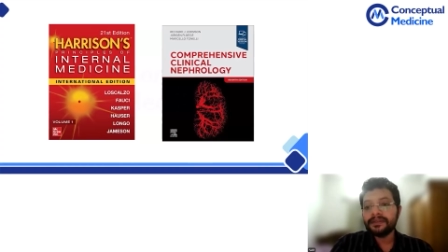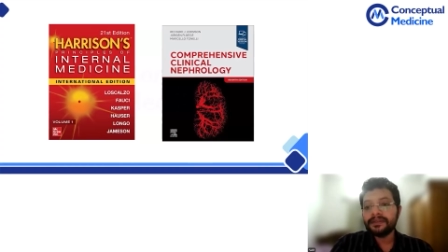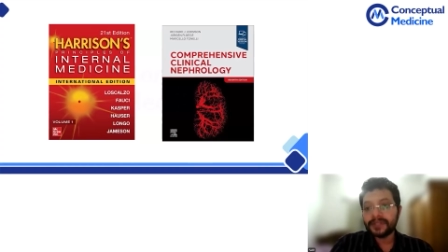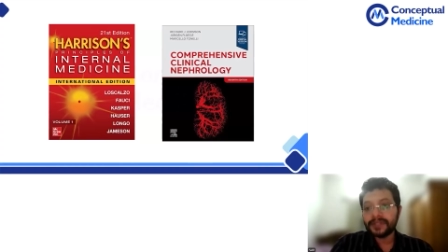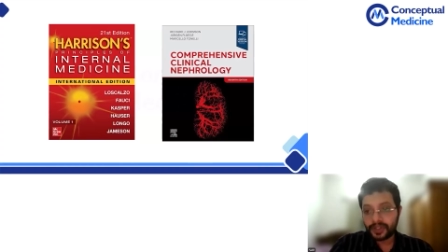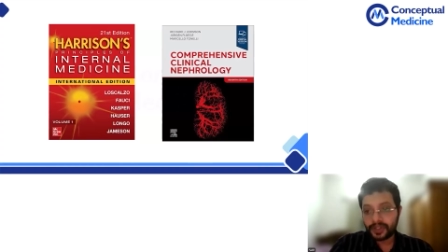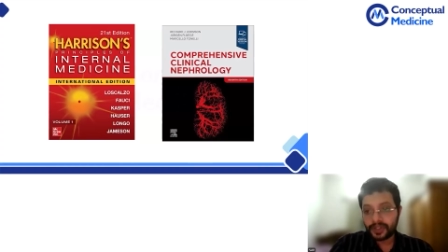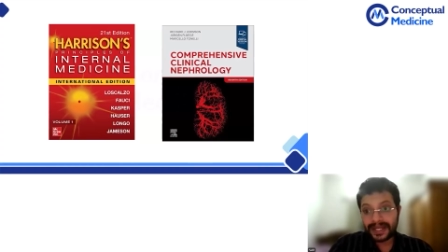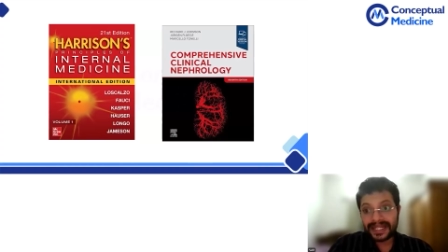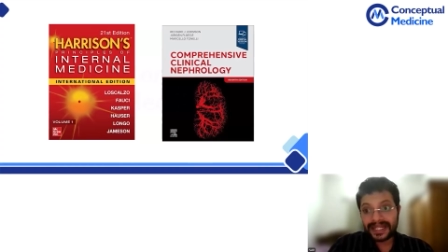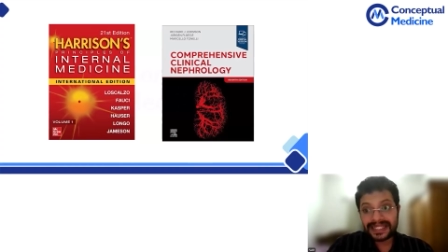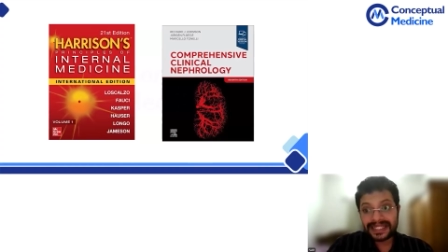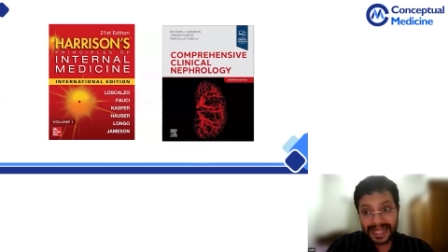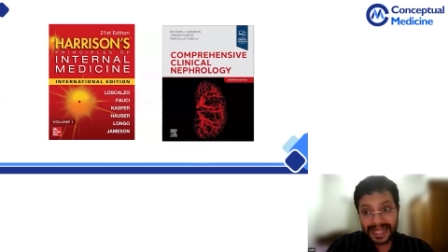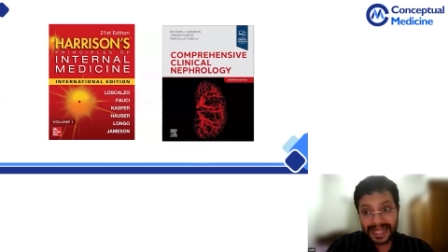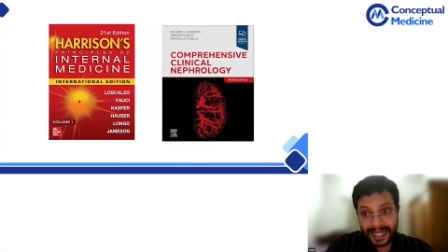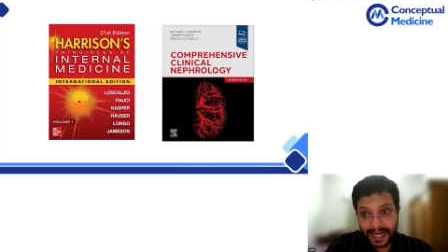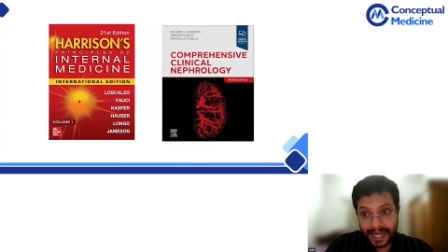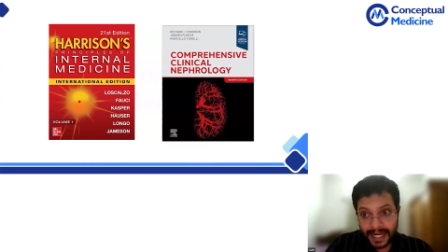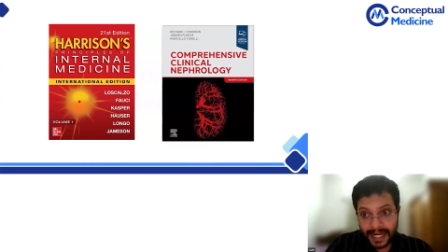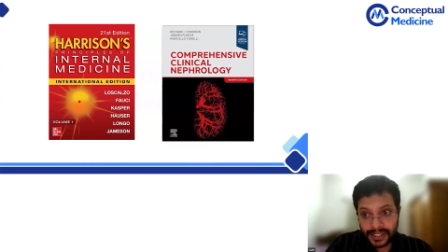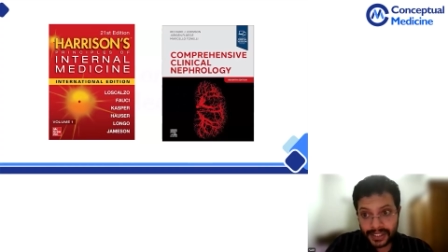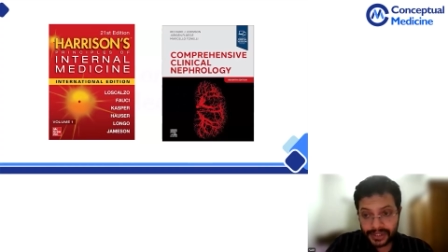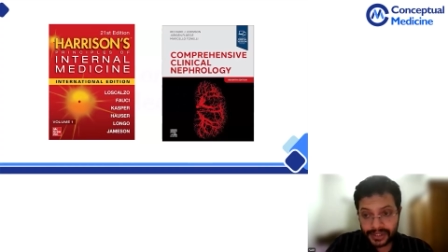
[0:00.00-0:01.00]
the 22nd
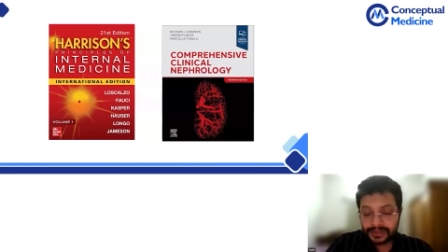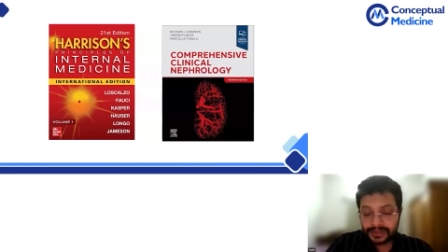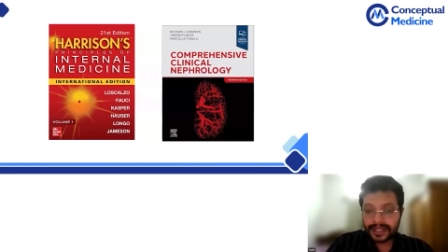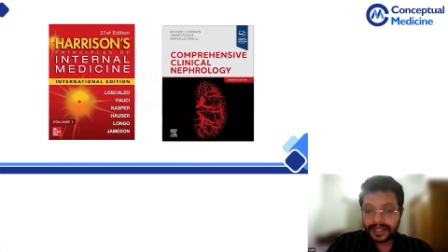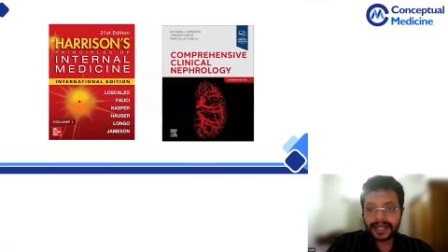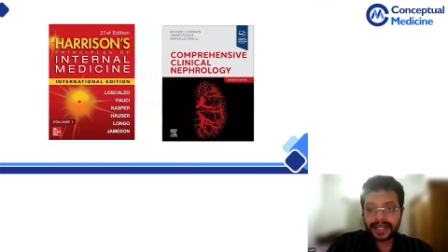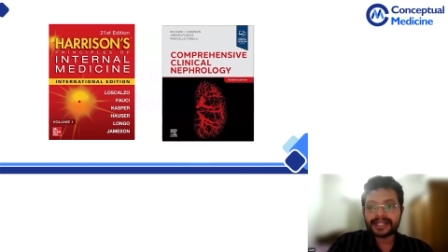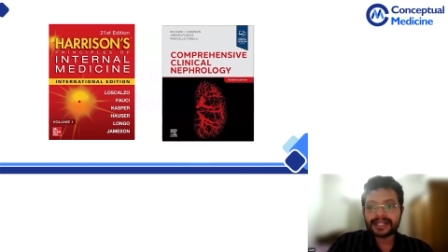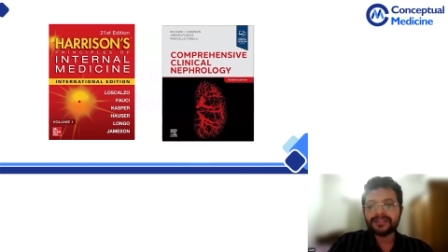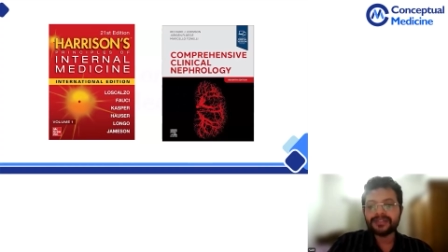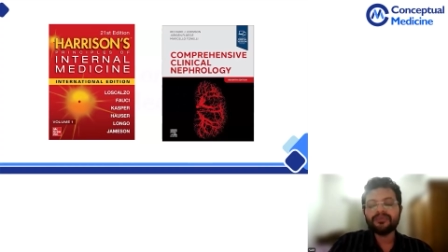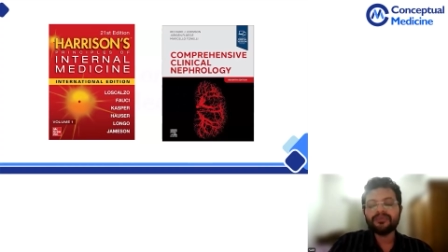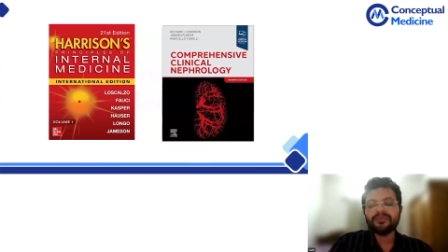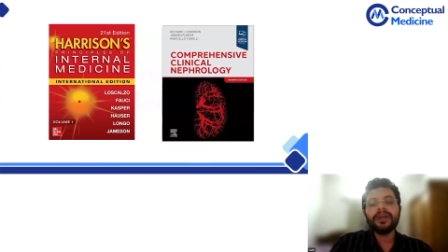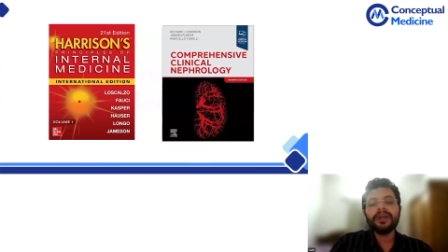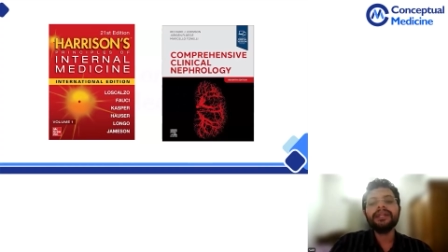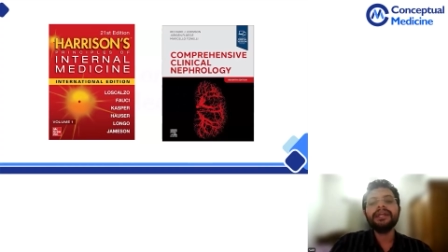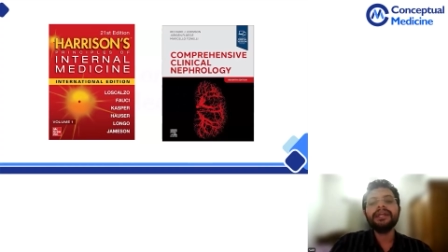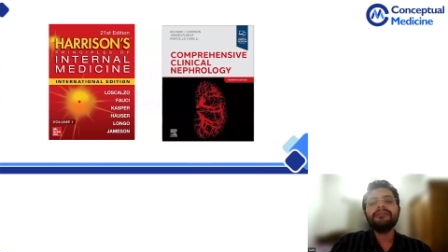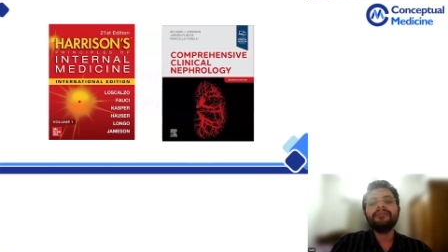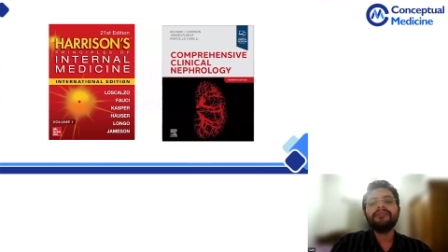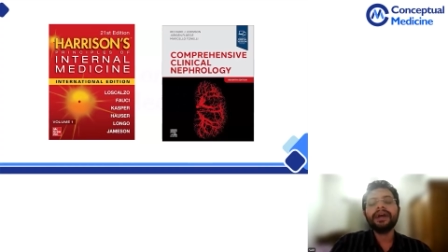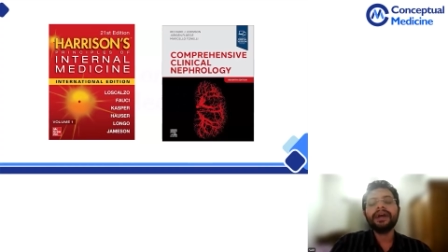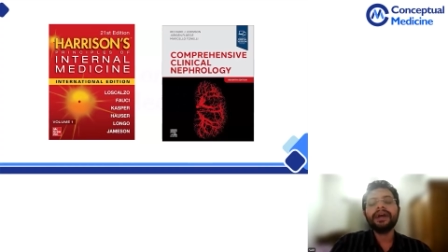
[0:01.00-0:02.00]
edition, the latest one,
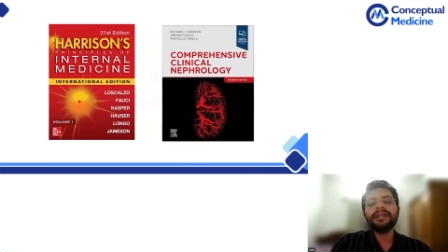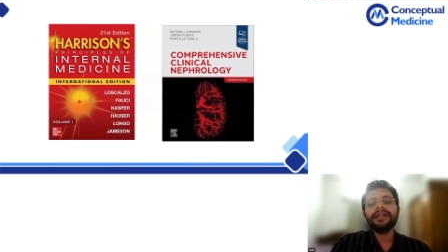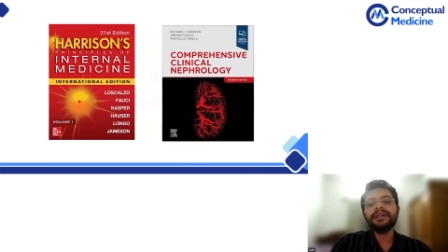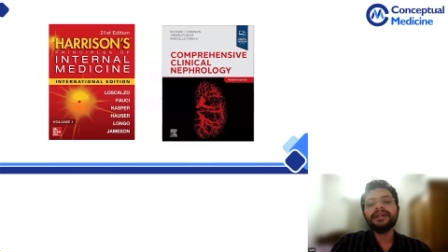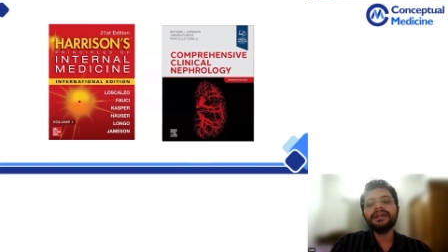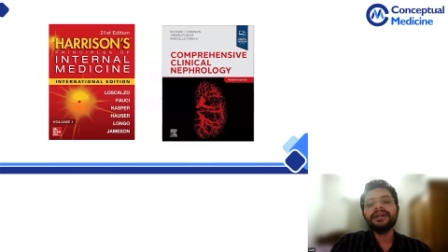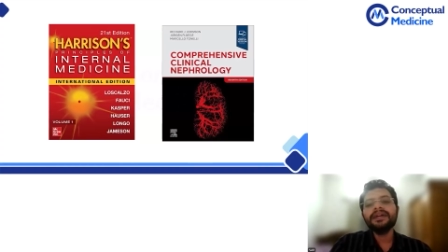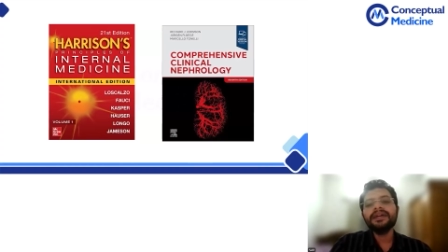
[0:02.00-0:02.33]
in fact,